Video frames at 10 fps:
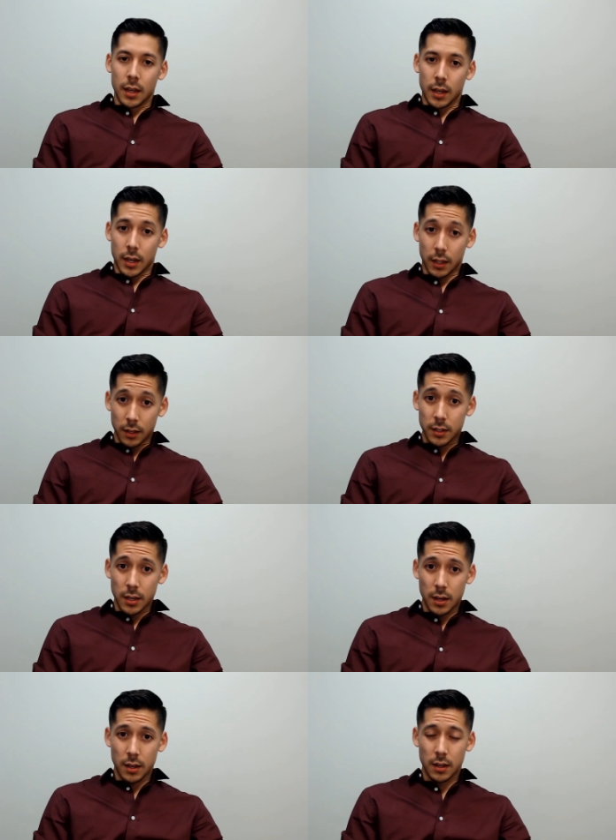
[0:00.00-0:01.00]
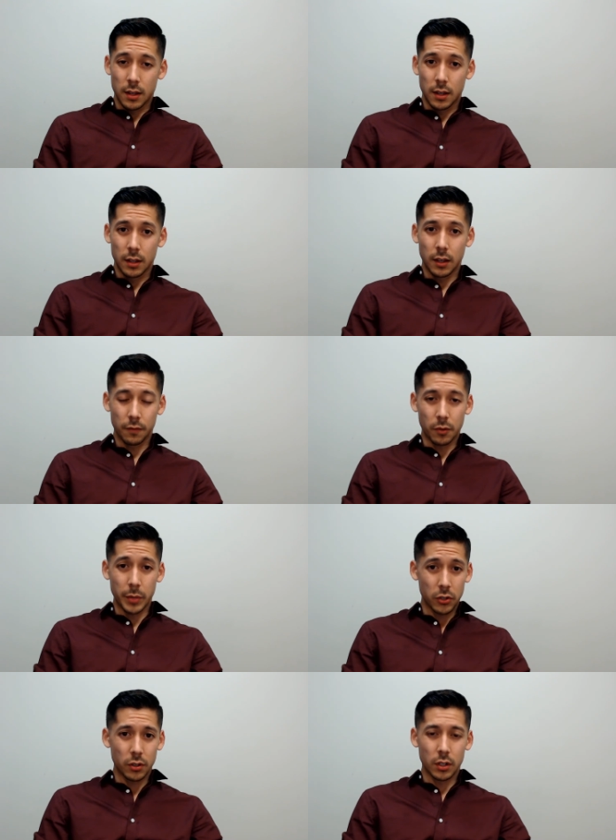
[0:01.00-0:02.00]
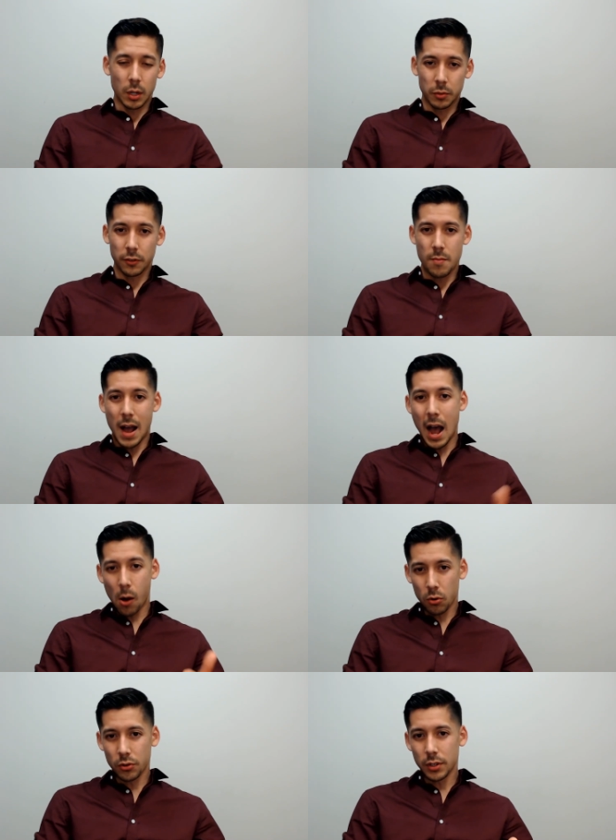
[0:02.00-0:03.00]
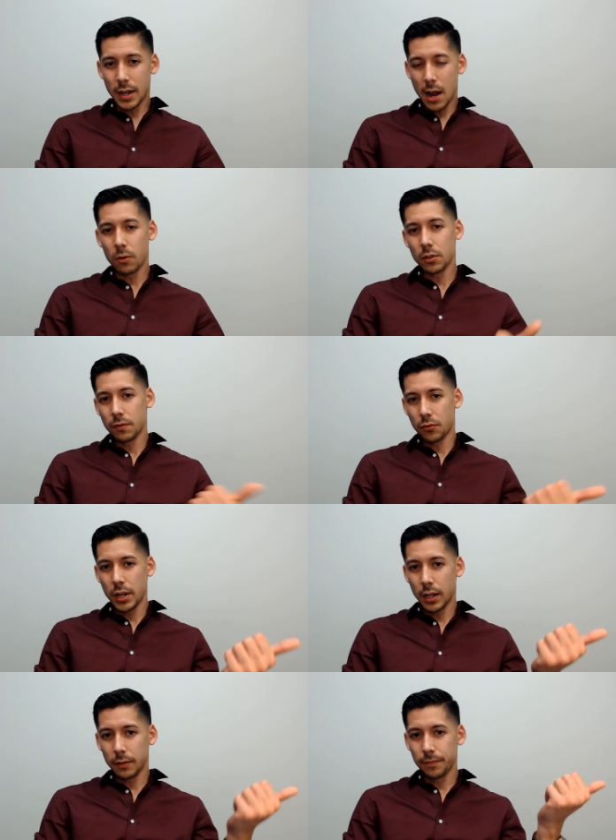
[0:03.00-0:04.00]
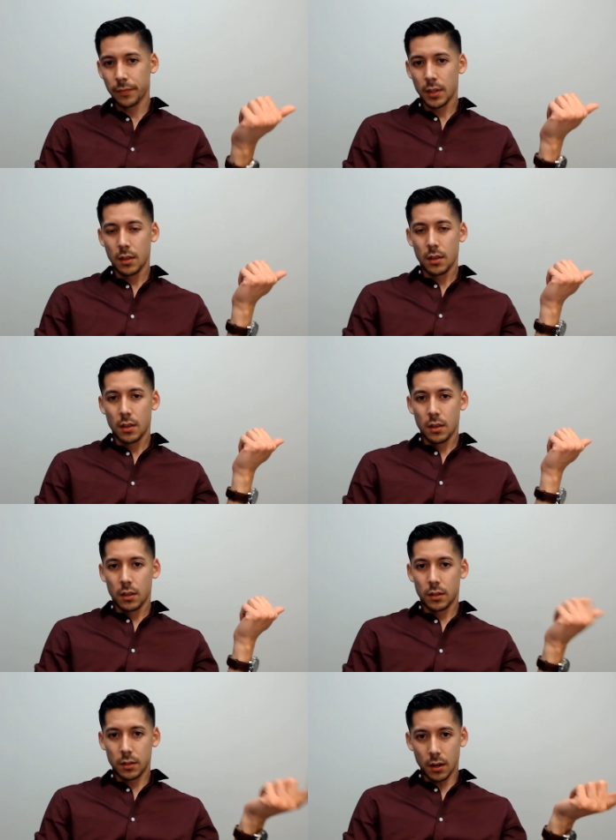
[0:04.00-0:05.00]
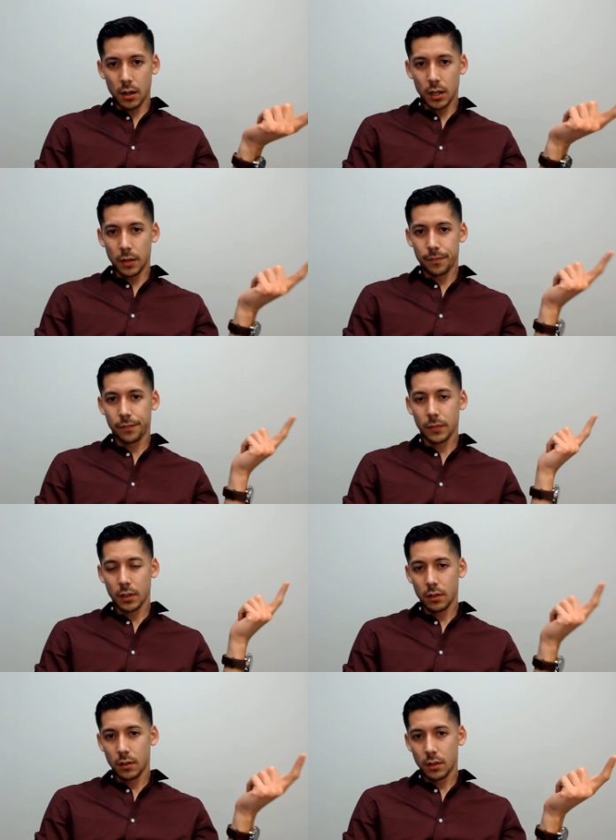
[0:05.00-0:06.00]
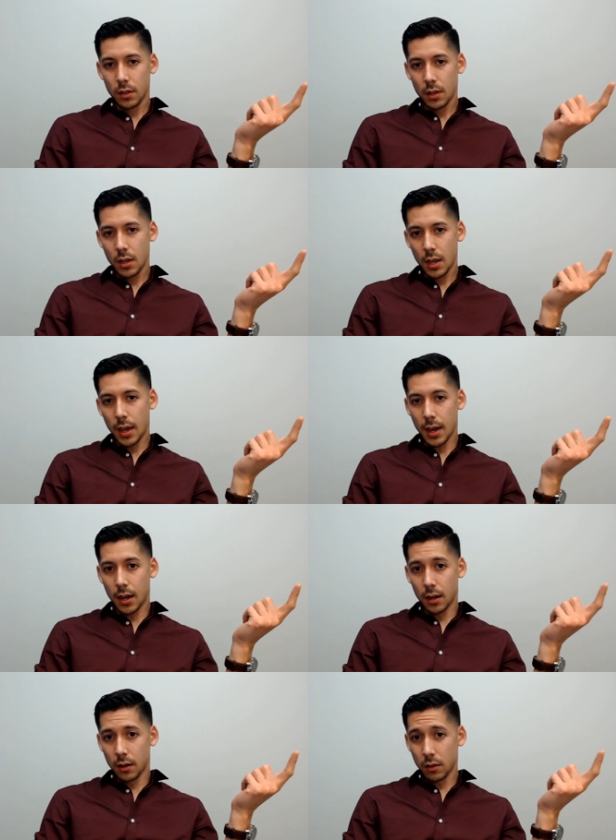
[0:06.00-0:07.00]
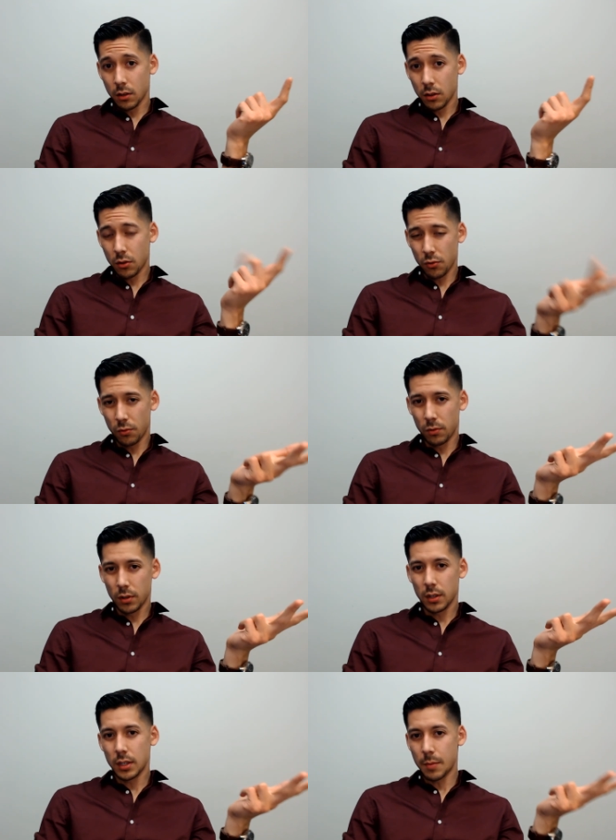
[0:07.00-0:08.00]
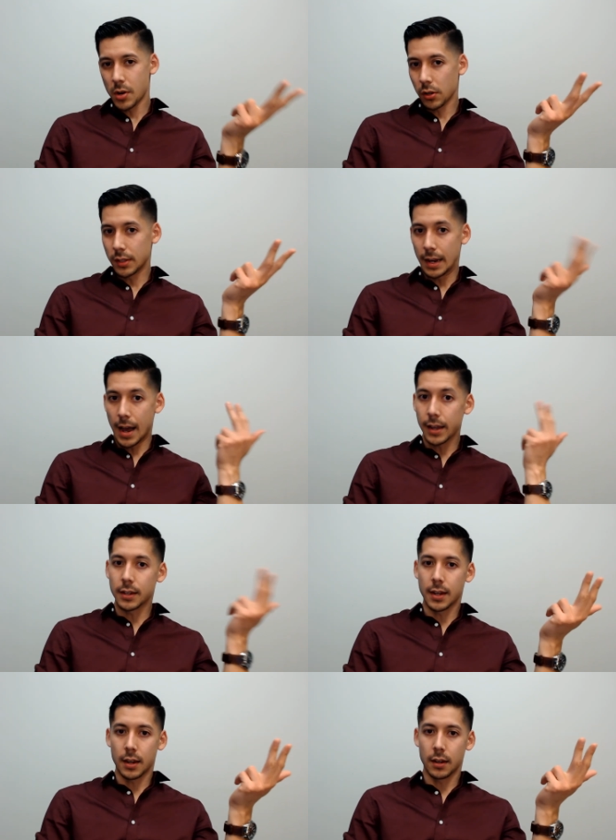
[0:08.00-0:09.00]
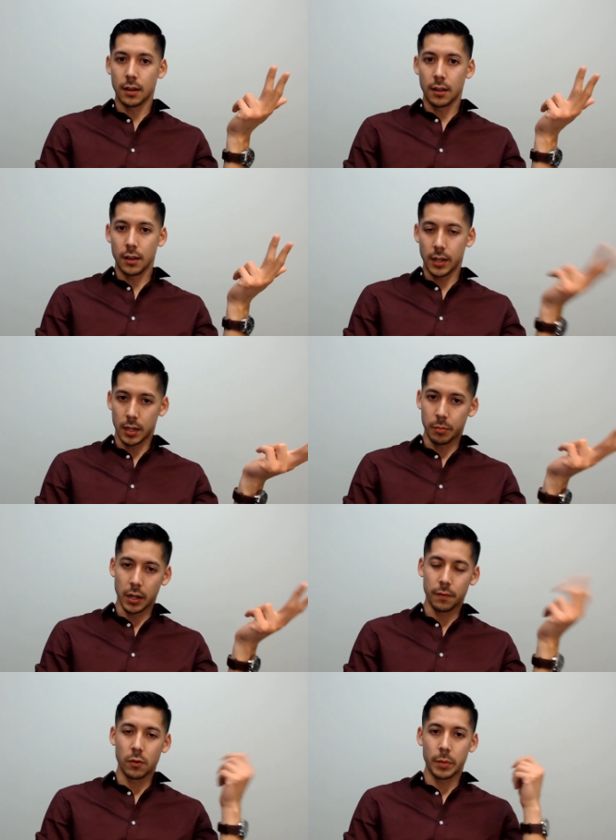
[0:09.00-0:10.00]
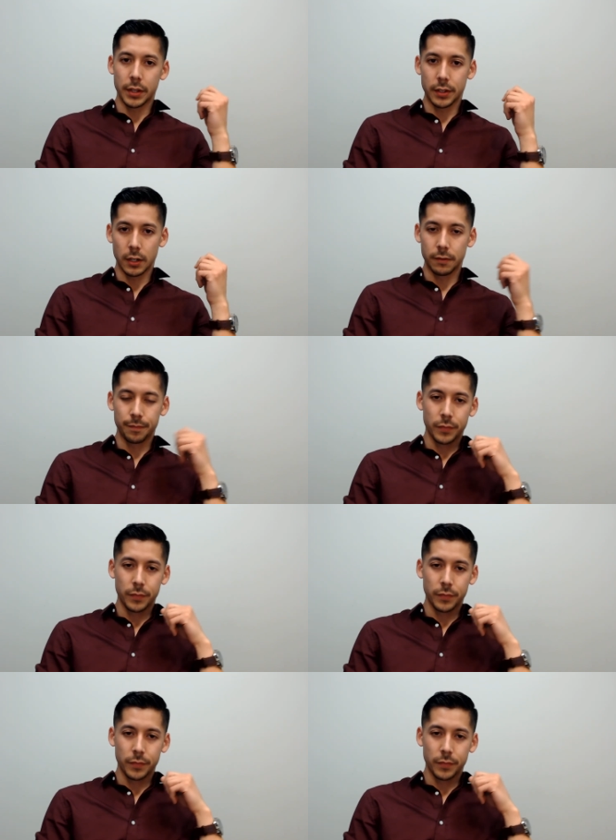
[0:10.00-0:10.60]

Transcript: And this information comes from hours and hours of reading, study, and through seminars that I attend and pay for myself.